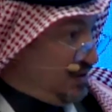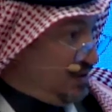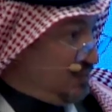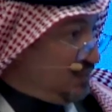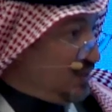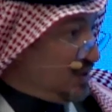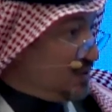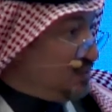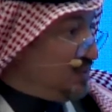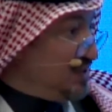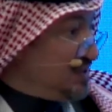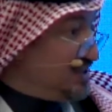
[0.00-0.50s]

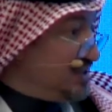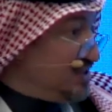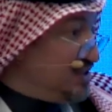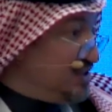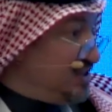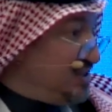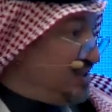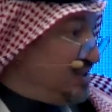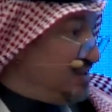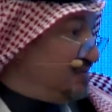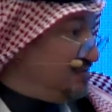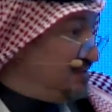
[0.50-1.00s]
what was
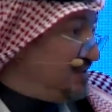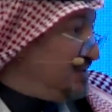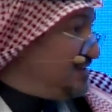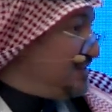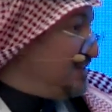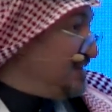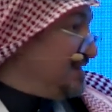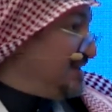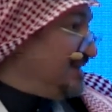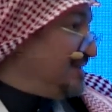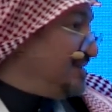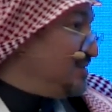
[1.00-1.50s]
achieved
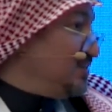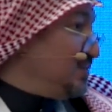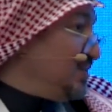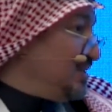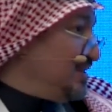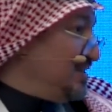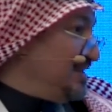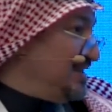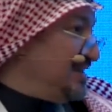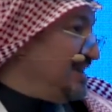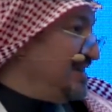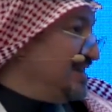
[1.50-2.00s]
in
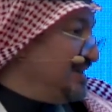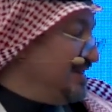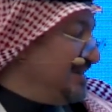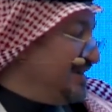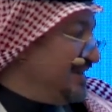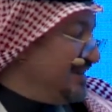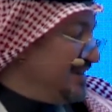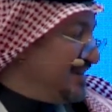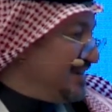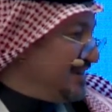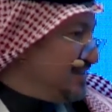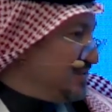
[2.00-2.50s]
20
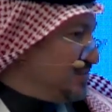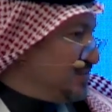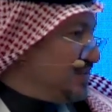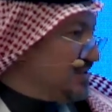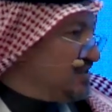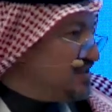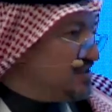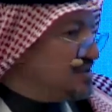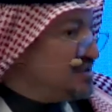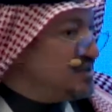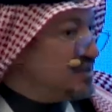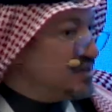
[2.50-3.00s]

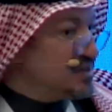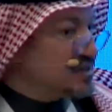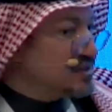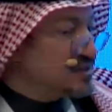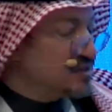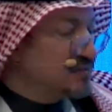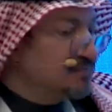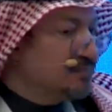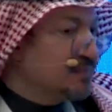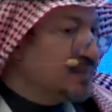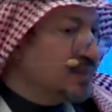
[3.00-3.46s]
years.